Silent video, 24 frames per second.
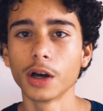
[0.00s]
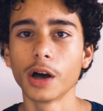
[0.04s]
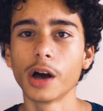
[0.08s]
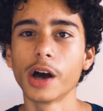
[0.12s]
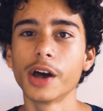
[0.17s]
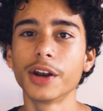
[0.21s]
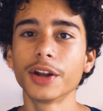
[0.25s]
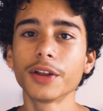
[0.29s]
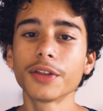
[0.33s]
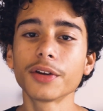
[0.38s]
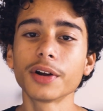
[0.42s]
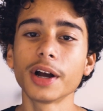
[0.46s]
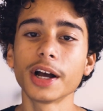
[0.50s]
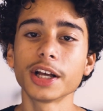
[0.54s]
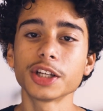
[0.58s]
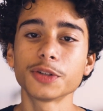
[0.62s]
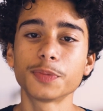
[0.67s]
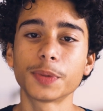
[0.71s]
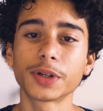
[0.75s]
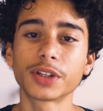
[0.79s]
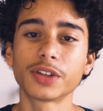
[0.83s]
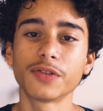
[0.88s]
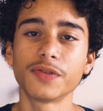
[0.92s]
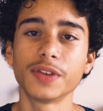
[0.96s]
Another
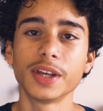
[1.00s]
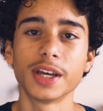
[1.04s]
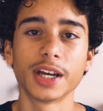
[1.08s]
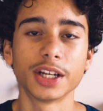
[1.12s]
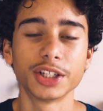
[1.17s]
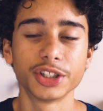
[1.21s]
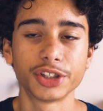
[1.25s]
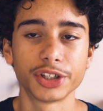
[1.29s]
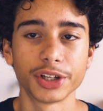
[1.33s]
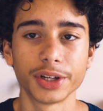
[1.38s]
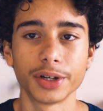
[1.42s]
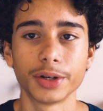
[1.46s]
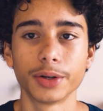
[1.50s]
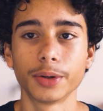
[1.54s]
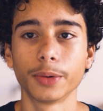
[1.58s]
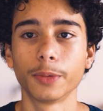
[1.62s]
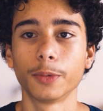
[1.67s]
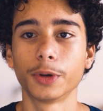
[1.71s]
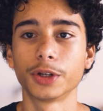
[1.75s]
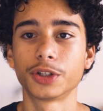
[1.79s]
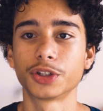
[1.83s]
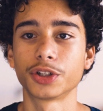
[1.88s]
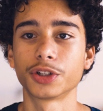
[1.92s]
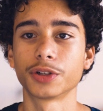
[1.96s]
aspect of the engine
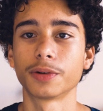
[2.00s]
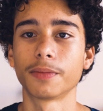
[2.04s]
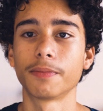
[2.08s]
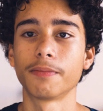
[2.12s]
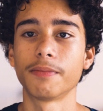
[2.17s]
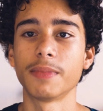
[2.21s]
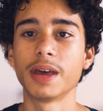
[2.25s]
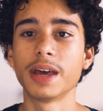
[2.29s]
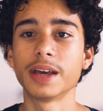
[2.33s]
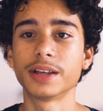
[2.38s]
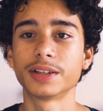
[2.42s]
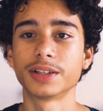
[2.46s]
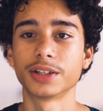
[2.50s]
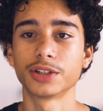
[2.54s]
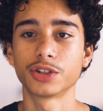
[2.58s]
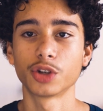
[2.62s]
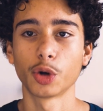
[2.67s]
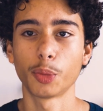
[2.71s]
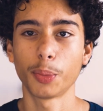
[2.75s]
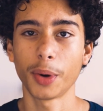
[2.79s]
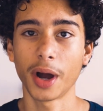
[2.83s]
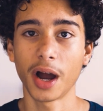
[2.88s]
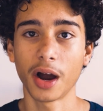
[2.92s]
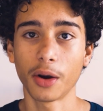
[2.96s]
which makes it so
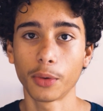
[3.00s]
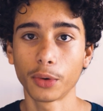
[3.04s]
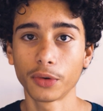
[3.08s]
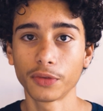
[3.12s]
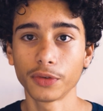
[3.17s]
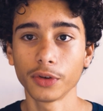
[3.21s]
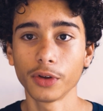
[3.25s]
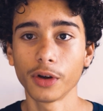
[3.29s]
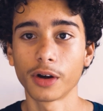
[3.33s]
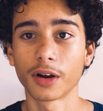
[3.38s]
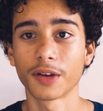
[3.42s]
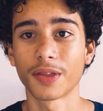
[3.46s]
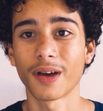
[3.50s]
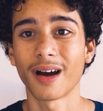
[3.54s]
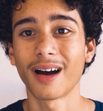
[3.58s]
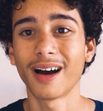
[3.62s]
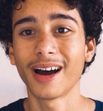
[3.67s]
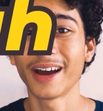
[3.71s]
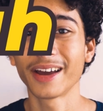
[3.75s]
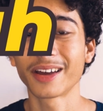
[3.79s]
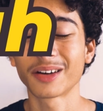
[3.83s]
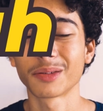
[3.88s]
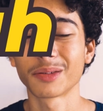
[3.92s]
powerful are the high